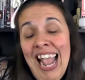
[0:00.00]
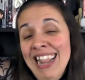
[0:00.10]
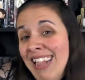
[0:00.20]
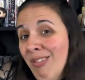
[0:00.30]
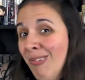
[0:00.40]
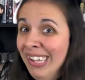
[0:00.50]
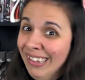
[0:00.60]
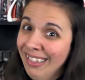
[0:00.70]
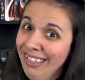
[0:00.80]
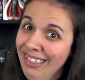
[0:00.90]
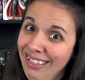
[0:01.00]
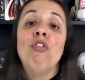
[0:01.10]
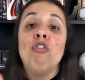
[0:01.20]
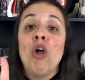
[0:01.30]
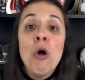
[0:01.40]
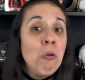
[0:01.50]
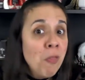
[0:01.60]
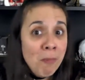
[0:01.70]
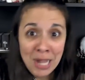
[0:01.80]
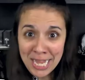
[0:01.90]
And that's Rhys. Stow
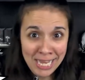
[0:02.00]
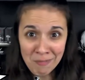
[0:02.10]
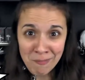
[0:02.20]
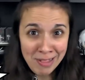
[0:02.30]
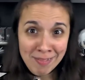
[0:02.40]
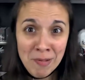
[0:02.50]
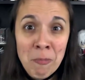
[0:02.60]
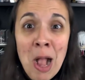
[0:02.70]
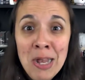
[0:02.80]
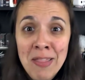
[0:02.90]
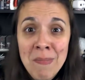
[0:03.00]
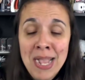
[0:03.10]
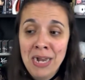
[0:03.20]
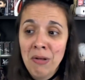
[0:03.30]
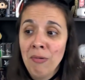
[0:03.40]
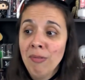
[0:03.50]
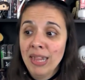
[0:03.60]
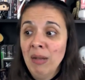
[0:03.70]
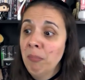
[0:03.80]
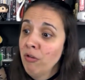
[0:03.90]
the plague-infested Rotten Tomatoes
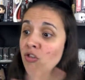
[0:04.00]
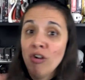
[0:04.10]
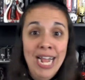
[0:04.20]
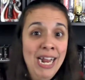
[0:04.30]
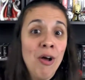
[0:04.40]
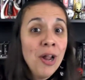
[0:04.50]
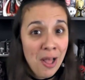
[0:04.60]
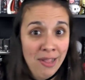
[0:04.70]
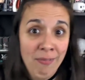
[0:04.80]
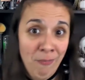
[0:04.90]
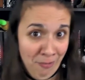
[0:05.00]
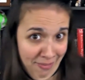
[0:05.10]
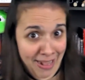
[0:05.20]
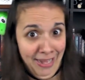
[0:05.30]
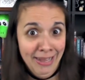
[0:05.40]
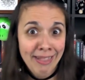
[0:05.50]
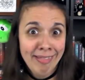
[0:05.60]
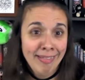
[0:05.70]
and put your hate on ice for a second.